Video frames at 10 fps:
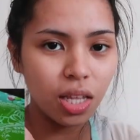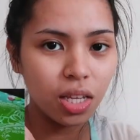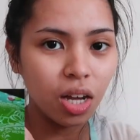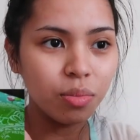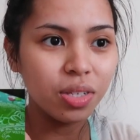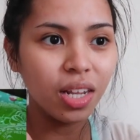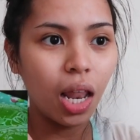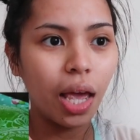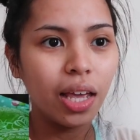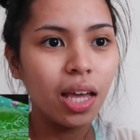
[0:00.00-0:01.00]
that comes
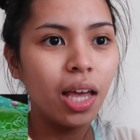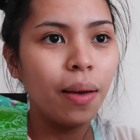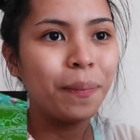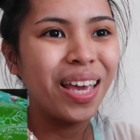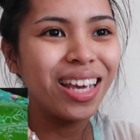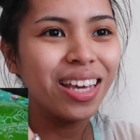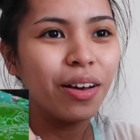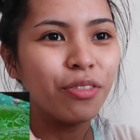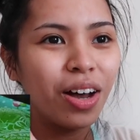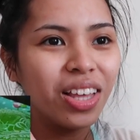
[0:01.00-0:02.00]
in like pink,
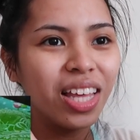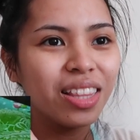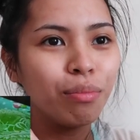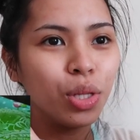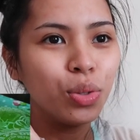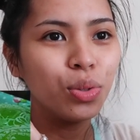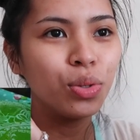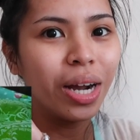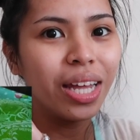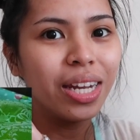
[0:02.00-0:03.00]
violet, blue,
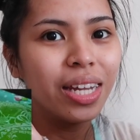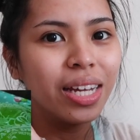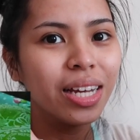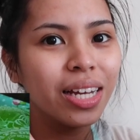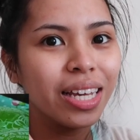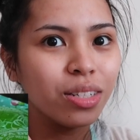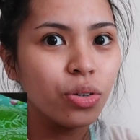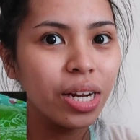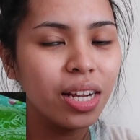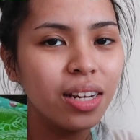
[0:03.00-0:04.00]
red, and
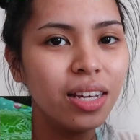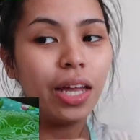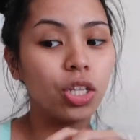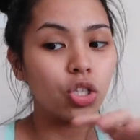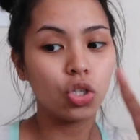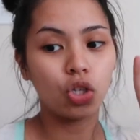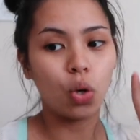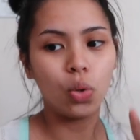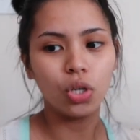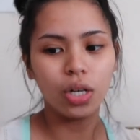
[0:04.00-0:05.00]
green and it's
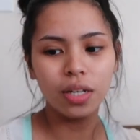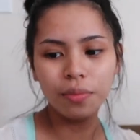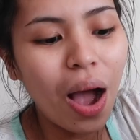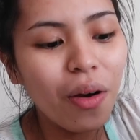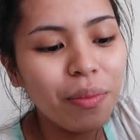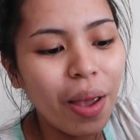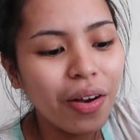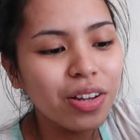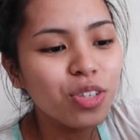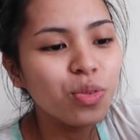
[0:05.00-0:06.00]
so good. Our
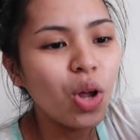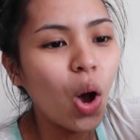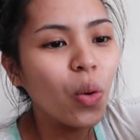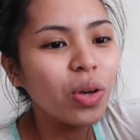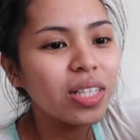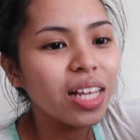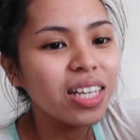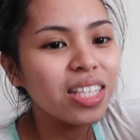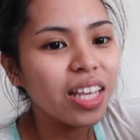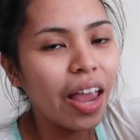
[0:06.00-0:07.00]
parents would always
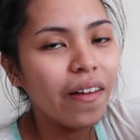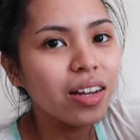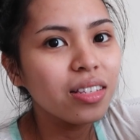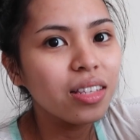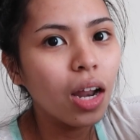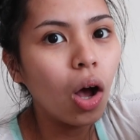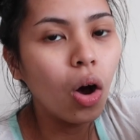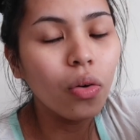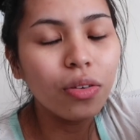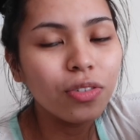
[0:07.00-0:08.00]
like scare us that
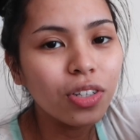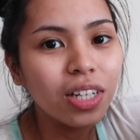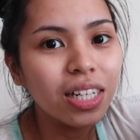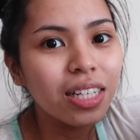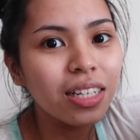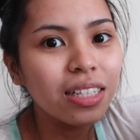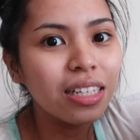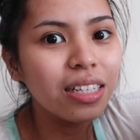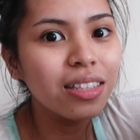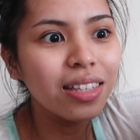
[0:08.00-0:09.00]
oh if you're gonna
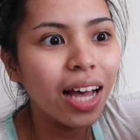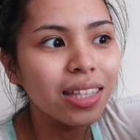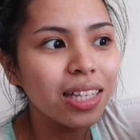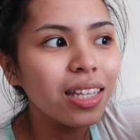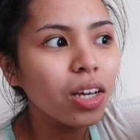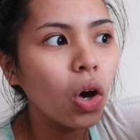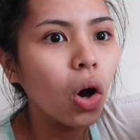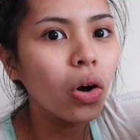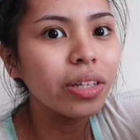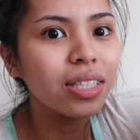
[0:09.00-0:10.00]
eat nata de
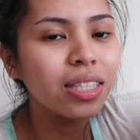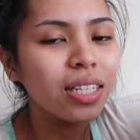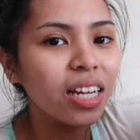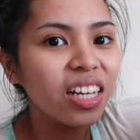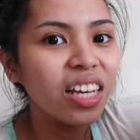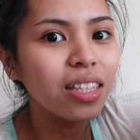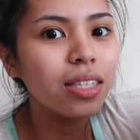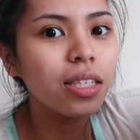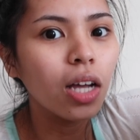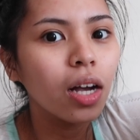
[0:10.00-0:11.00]
coco it's gonna
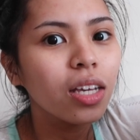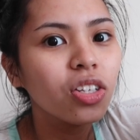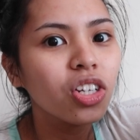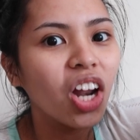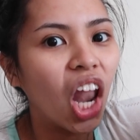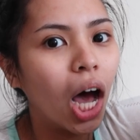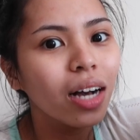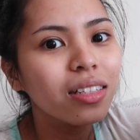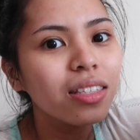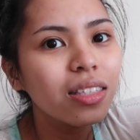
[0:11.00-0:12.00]
get stuck in your
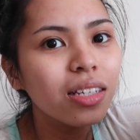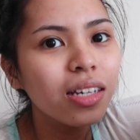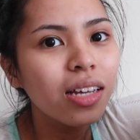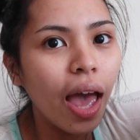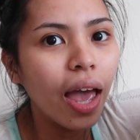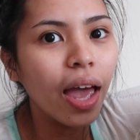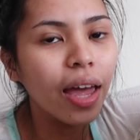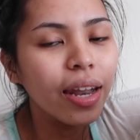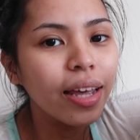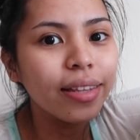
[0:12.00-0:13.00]
lungs
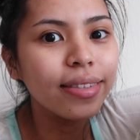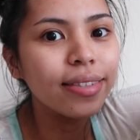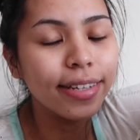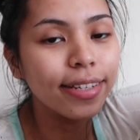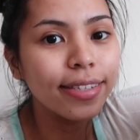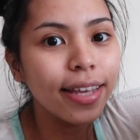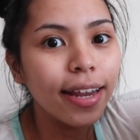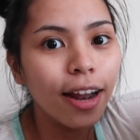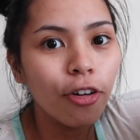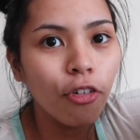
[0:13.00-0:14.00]
and it's gonna
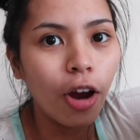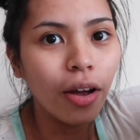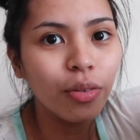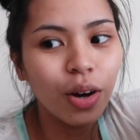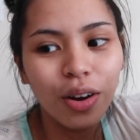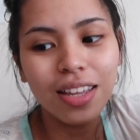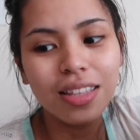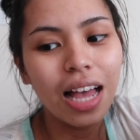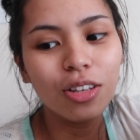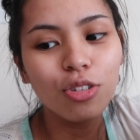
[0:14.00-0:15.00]
stay there forever.
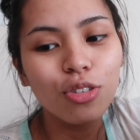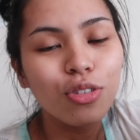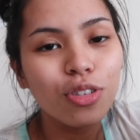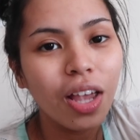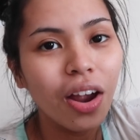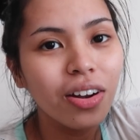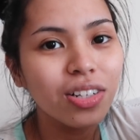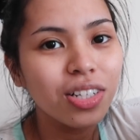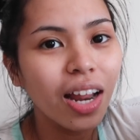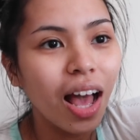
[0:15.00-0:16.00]
It, that used to scare
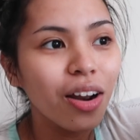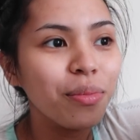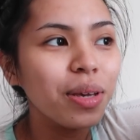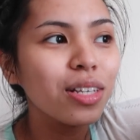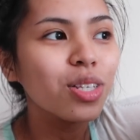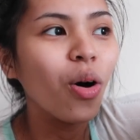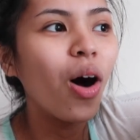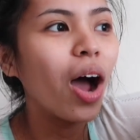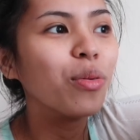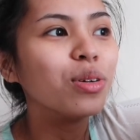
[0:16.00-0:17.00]
the shit out of me
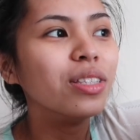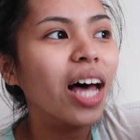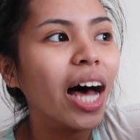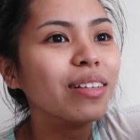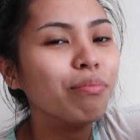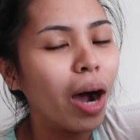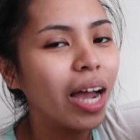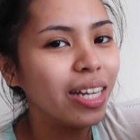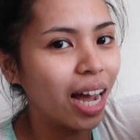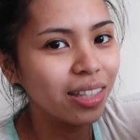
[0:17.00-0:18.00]
so I would not
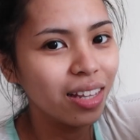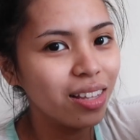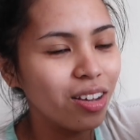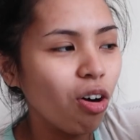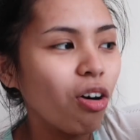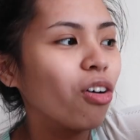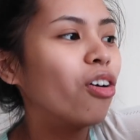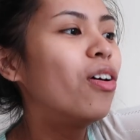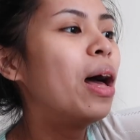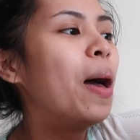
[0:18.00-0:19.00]
buy nata de
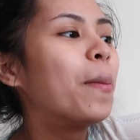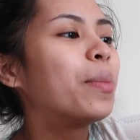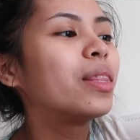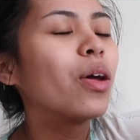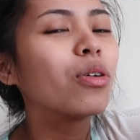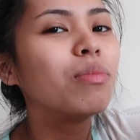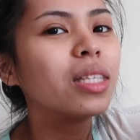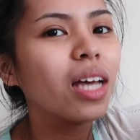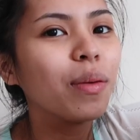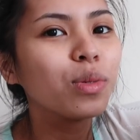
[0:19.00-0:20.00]
coco but there would
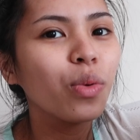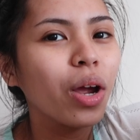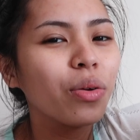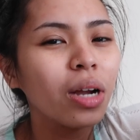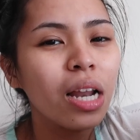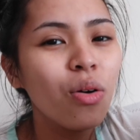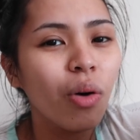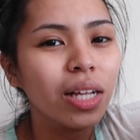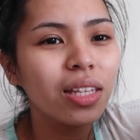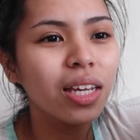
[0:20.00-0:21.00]
be times where I really
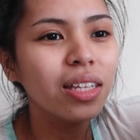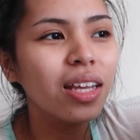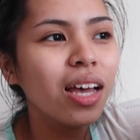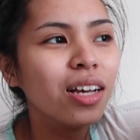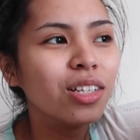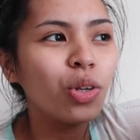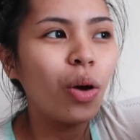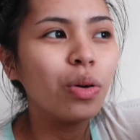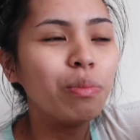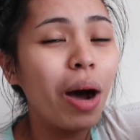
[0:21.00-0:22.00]
wanted so
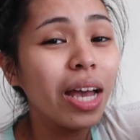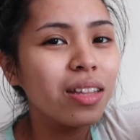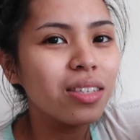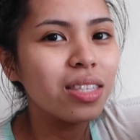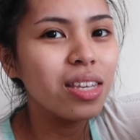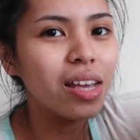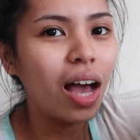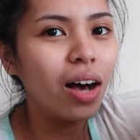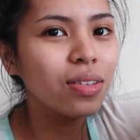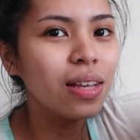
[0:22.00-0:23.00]
I would buy and sneak
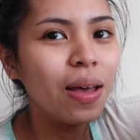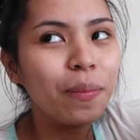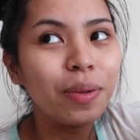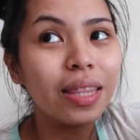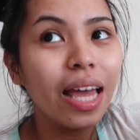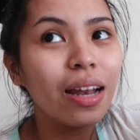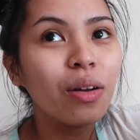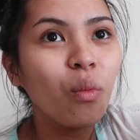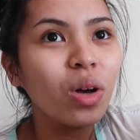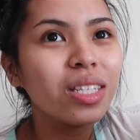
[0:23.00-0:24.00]
out but
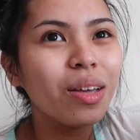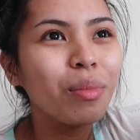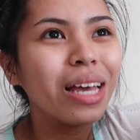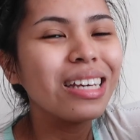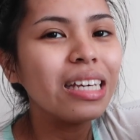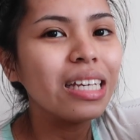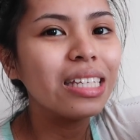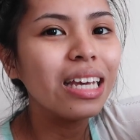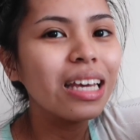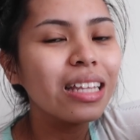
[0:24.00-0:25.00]
then once I'm like
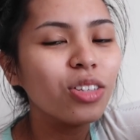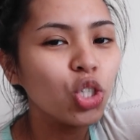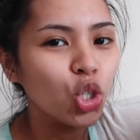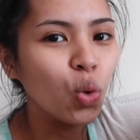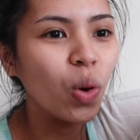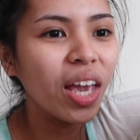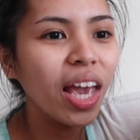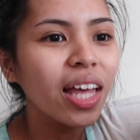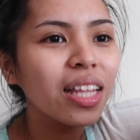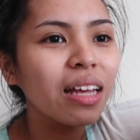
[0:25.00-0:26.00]
eating it and chewing
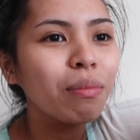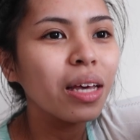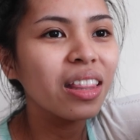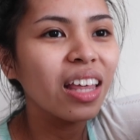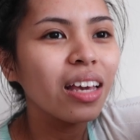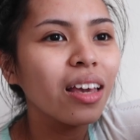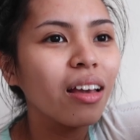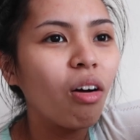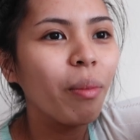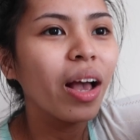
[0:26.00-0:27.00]
it I'm like
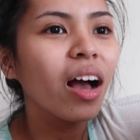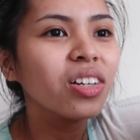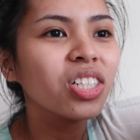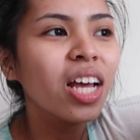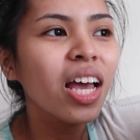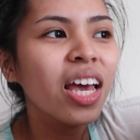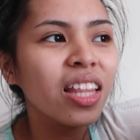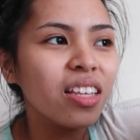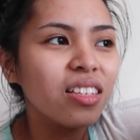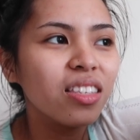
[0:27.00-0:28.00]
thinking oh my gosh
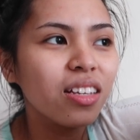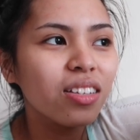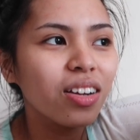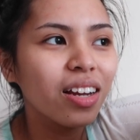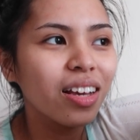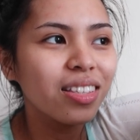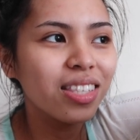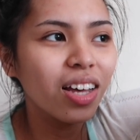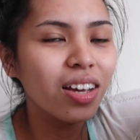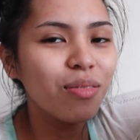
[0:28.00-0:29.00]
these things are gonna get
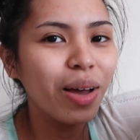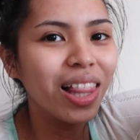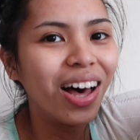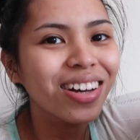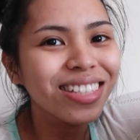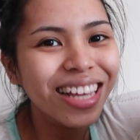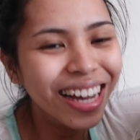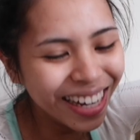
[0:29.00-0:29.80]
stuck in my lungs.